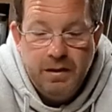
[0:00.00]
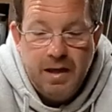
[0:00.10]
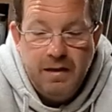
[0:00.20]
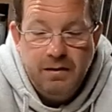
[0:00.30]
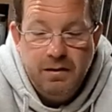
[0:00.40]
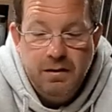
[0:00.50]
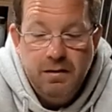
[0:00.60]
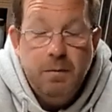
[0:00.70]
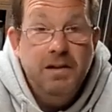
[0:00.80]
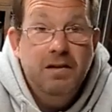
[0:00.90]
then
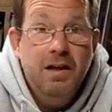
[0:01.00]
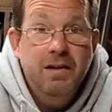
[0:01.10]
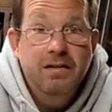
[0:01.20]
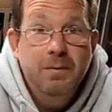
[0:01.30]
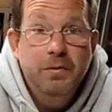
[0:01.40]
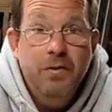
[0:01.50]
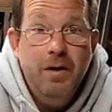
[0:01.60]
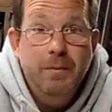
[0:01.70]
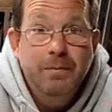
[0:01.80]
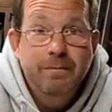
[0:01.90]
please like and
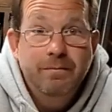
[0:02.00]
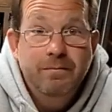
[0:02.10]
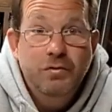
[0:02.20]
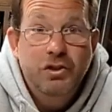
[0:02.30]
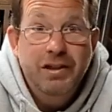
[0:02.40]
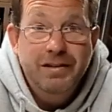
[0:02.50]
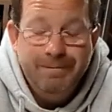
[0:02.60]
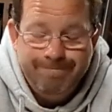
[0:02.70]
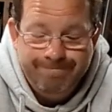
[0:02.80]
subscribe. Cheers.